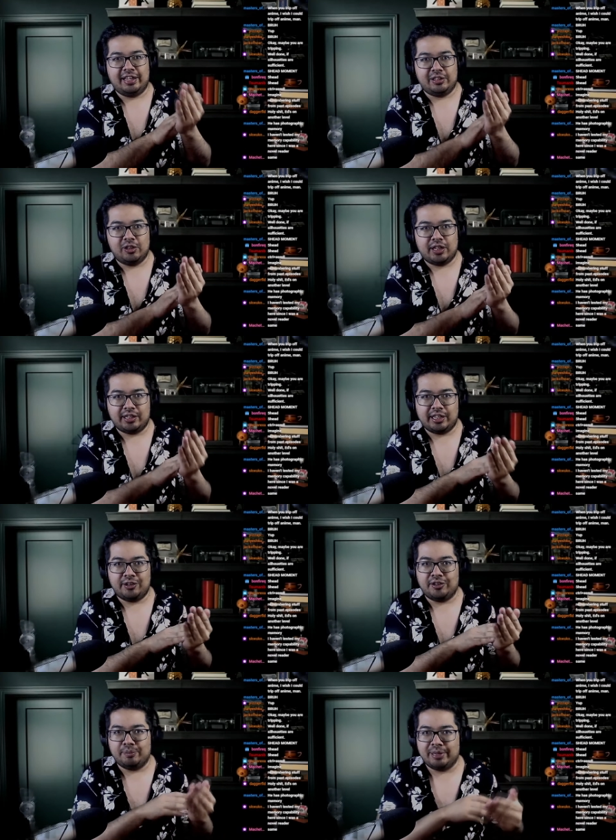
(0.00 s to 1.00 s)
like looking
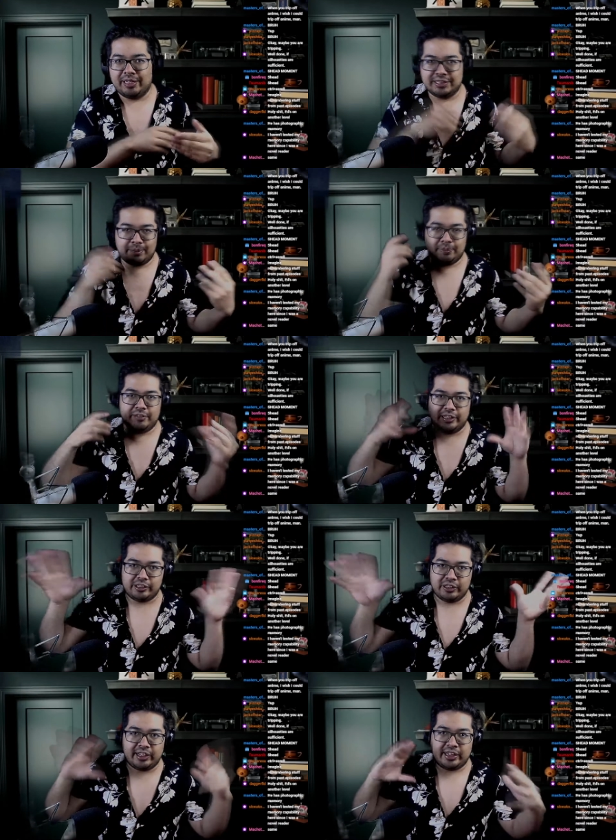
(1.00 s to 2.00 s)
down on a bed type of
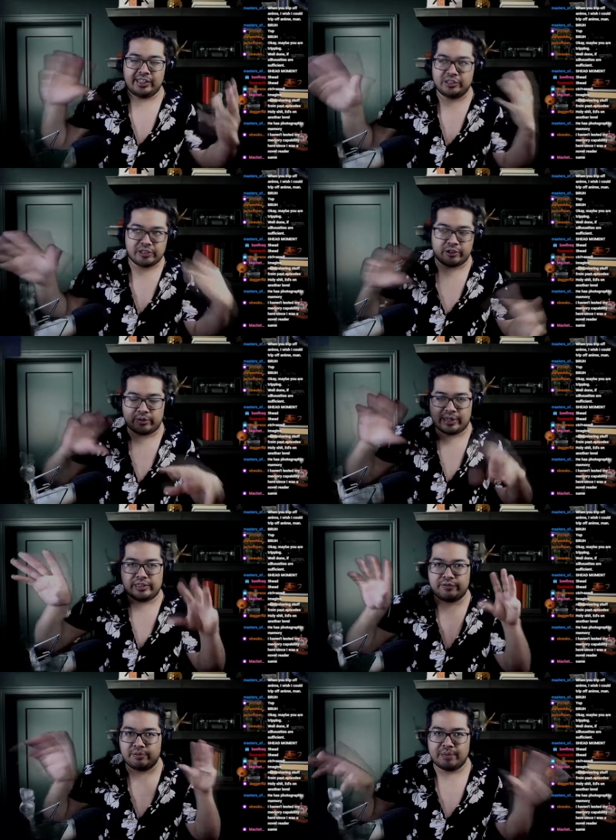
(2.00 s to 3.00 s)
thing. I.e., you can
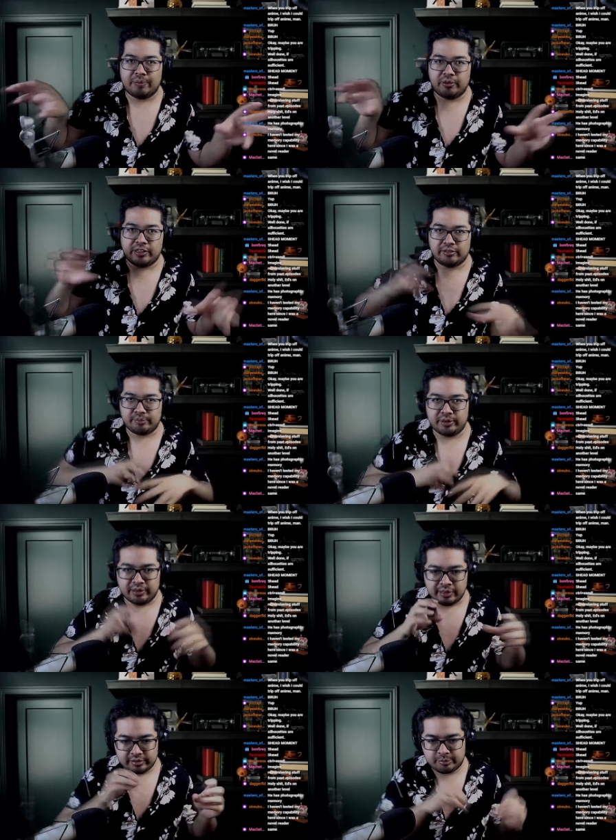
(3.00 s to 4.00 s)
create different memories and
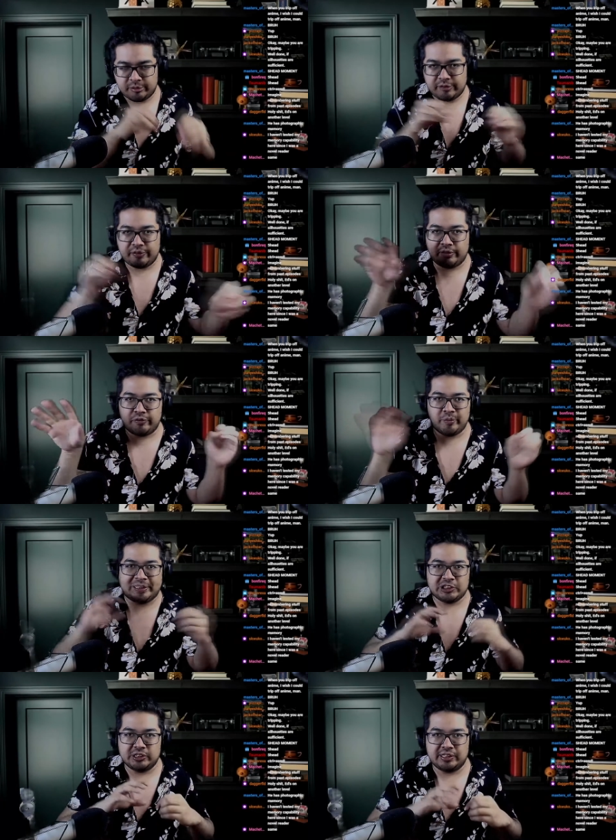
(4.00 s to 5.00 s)
put specific
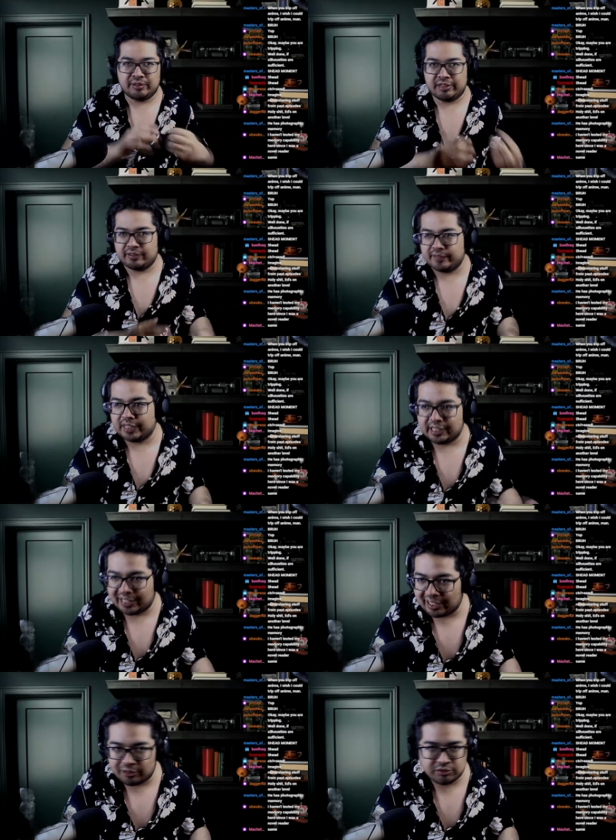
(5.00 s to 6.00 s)
information inside of like
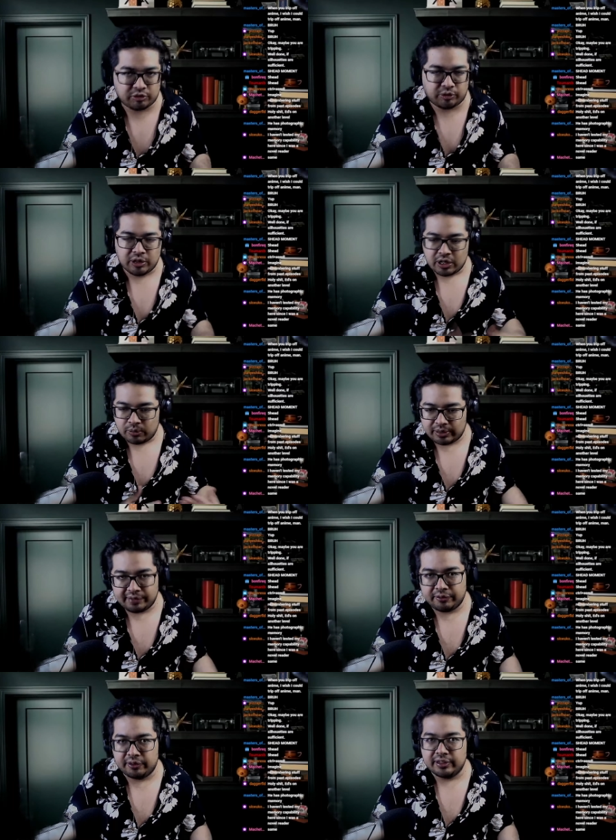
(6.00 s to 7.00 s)
a house or
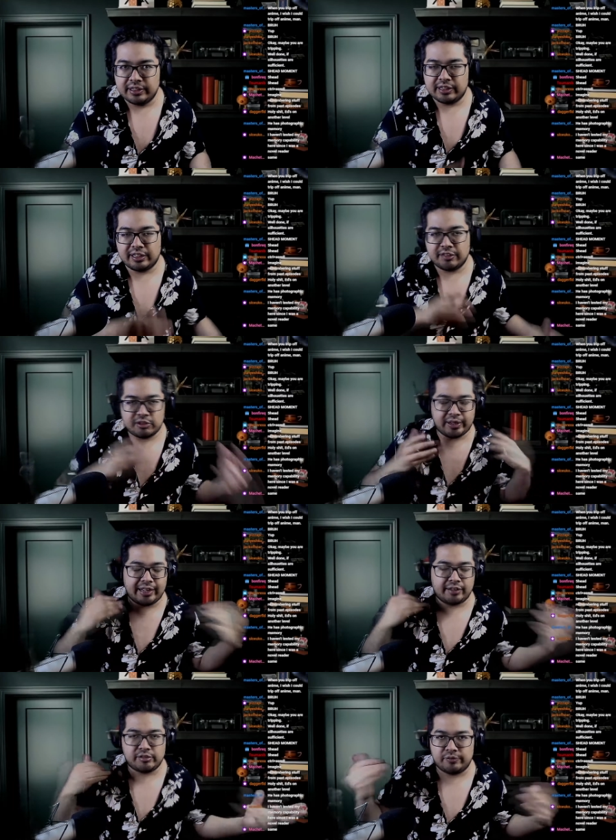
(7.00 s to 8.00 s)
whatever. It allows you to
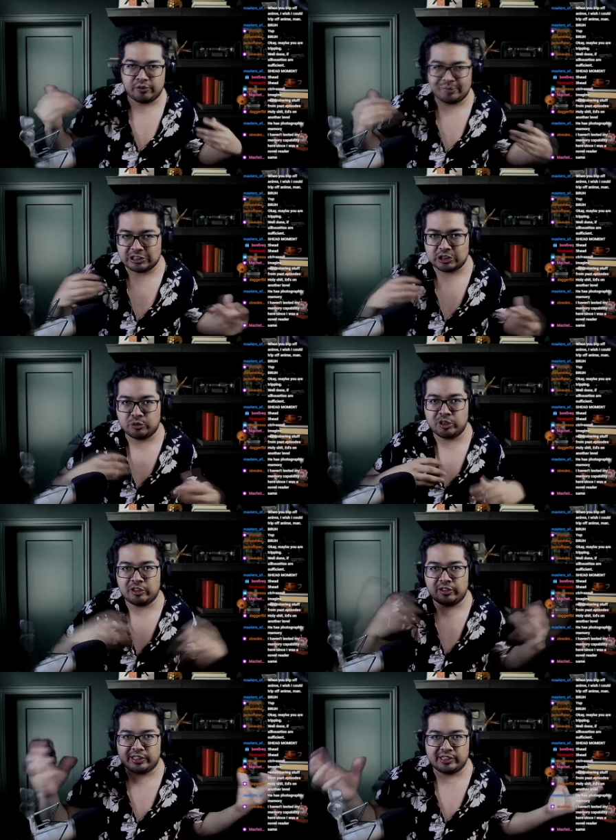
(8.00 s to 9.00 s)
access information
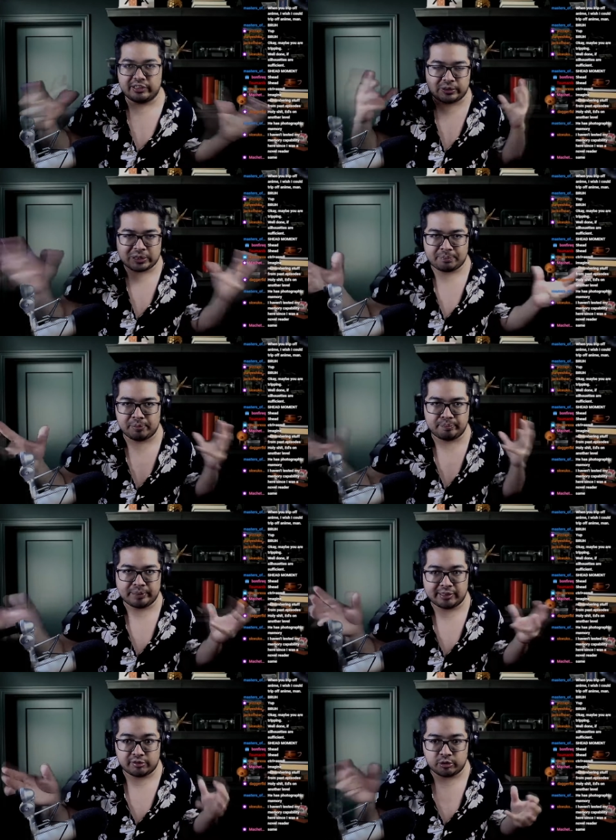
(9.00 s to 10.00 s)
quicker and keep a
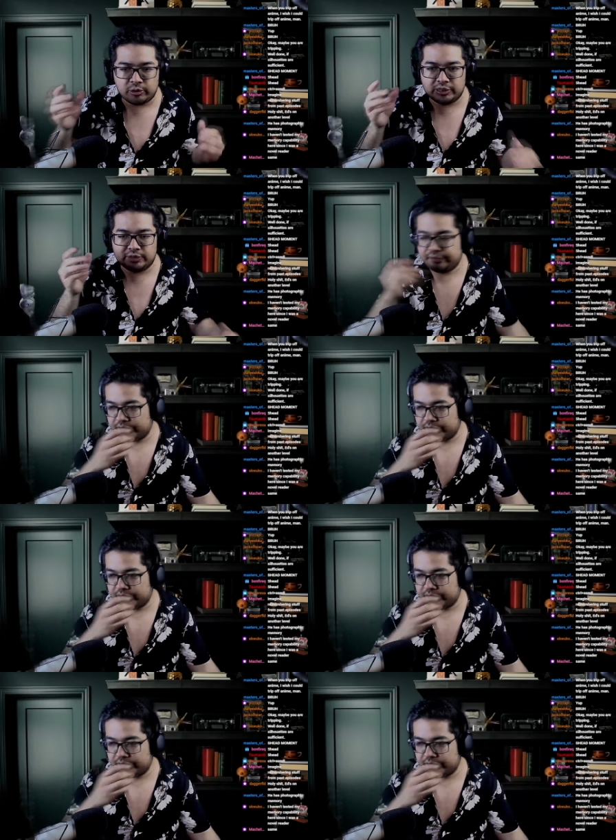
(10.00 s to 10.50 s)
big storage of